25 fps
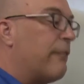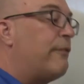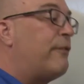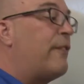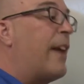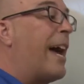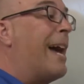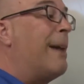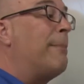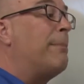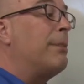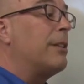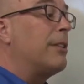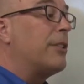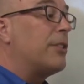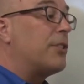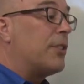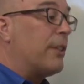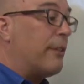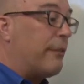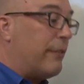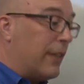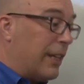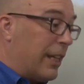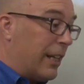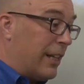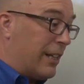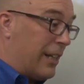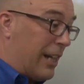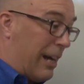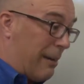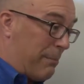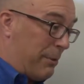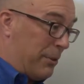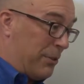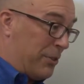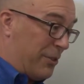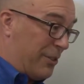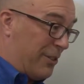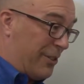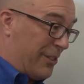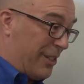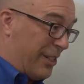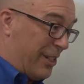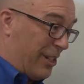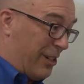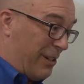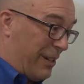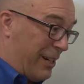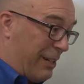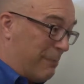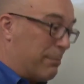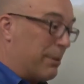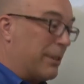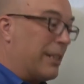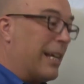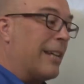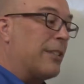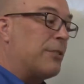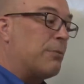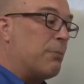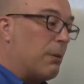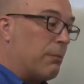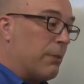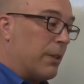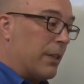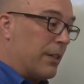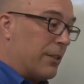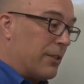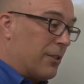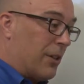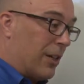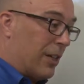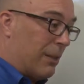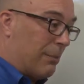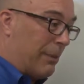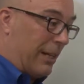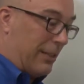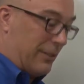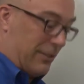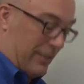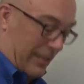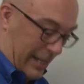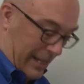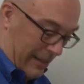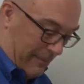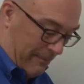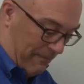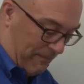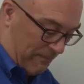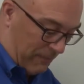Fabulous if you get an opportunity, all right? But that's what we're going to talk about today.